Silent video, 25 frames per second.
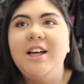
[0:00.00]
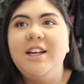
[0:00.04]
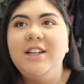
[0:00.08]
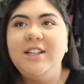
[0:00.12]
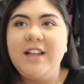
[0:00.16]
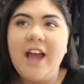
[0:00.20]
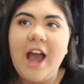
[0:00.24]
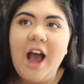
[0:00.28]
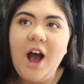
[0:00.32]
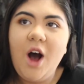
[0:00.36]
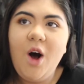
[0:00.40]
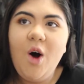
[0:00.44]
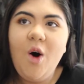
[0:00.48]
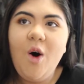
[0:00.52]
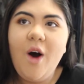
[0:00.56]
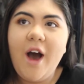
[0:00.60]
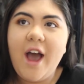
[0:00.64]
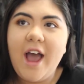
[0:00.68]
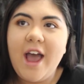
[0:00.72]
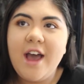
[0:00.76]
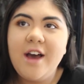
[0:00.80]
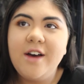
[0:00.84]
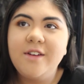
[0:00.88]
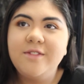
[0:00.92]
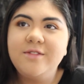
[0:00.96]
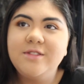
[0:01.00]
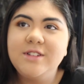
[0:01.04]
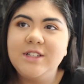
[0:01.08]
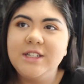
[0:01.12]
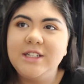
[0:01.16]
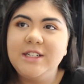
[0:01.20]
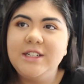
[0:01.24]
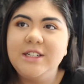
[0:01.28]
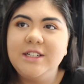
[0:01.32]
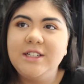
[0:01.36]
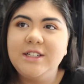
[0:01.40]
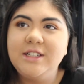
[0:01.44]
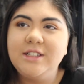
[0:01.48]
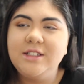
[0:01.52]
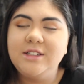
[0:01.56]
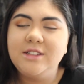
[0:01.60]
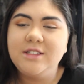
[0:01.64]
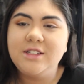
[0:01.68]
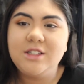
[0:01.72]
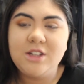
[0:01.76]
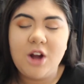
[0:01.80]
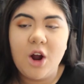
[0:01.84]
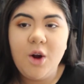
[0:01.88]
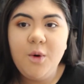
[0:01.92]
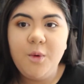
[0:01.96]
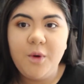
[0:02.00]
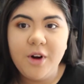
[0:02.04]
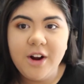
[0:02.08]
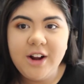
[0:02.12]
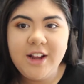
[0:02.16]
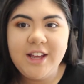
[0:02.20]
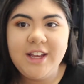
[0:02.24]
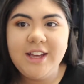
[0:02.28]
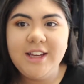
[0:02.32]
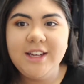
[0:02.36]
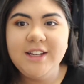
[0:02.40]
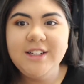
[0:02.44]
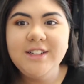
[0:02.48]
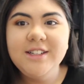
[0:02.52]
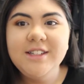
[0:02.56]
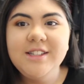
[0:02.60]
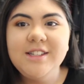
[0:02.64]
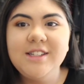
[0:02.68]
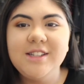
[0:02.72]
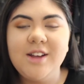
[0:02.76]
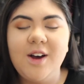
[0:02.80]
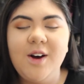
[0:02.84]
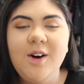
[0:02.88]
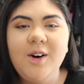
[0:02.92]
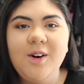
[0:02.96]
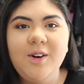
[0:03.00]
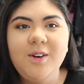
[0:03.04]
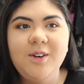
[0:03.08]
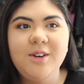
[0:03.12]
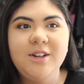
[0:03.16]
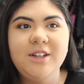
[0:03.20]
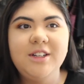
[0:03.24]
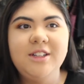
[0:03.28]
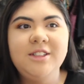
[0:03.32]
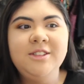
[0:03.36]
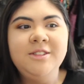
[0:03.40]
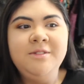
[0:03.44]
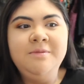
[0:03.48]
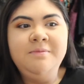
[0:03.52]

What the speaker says: now I have to start working, so